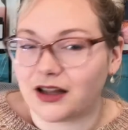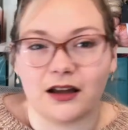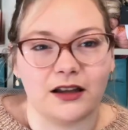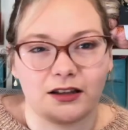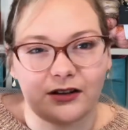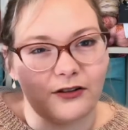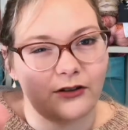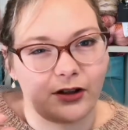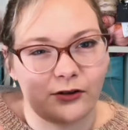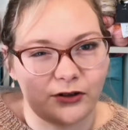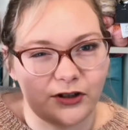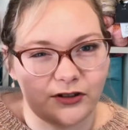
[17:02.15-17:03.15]
You know, like
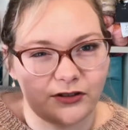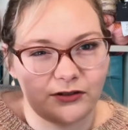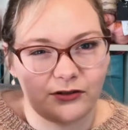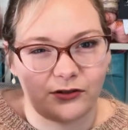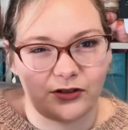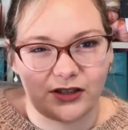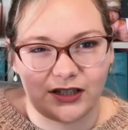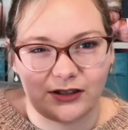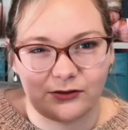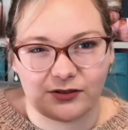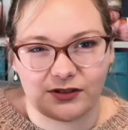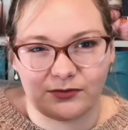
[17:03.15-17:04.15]
on your
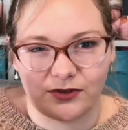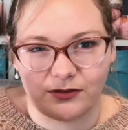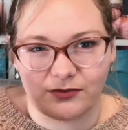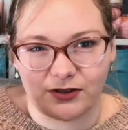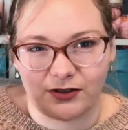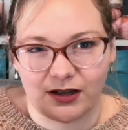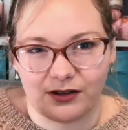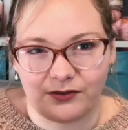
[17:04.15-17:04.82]
needles sometimes you have